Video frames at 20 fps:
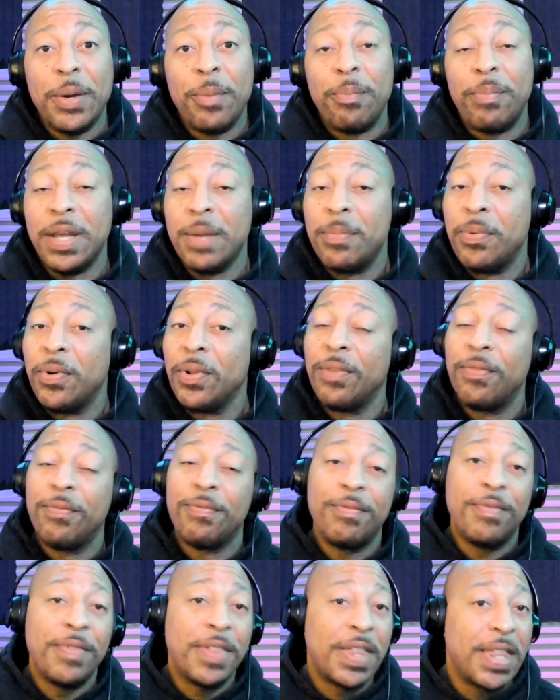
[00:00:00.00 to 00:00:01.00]
People
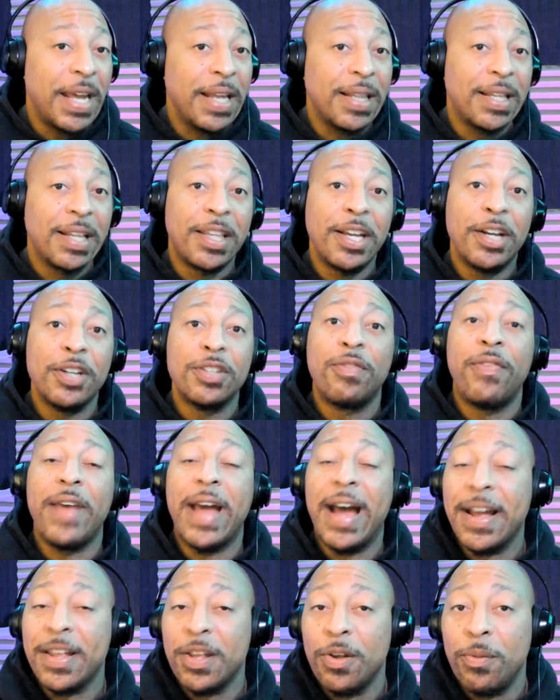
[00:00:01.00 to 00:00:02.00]
think that there's
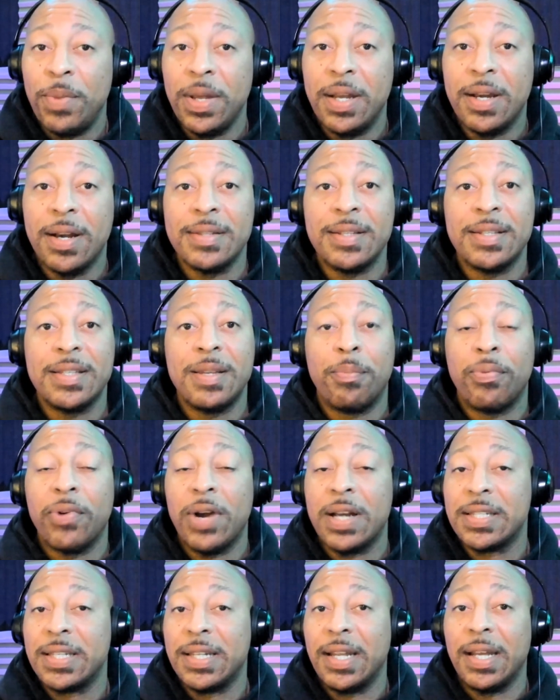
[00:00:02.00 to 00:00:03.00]
value because it's
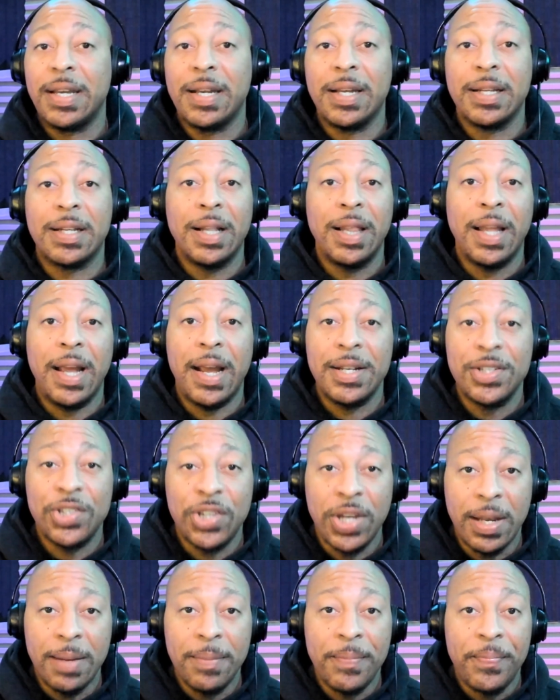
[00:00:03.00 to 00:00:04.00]
depressed and they can get the land
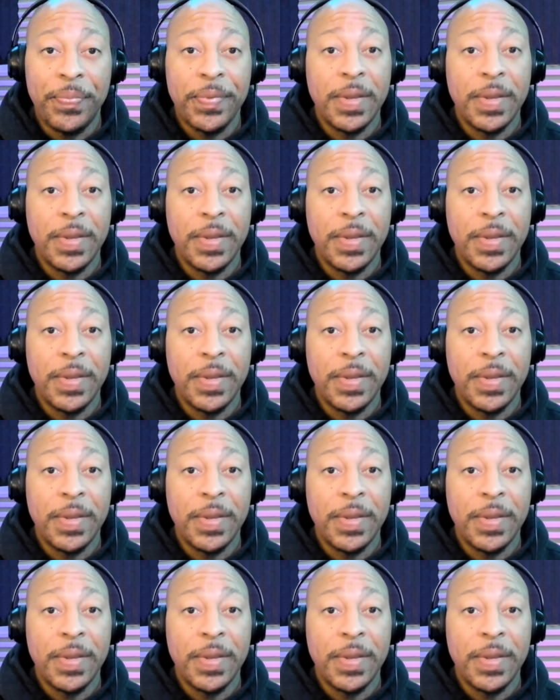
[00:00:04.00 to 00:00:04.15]
cheap.